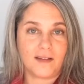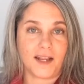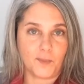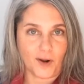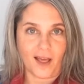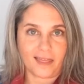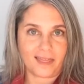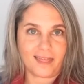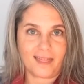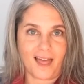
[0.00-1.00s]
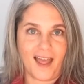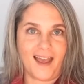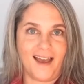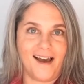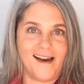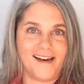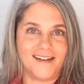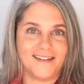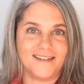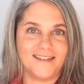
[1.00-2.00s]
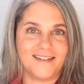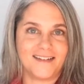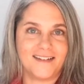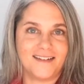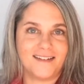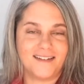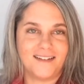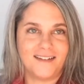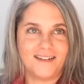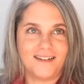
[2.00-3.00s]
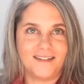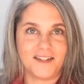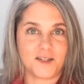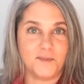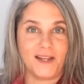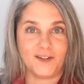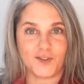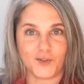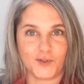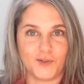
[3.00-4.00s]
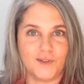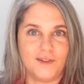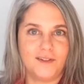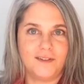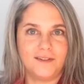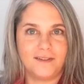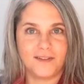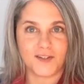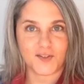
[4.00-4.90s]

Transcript: take a breath and dismantle the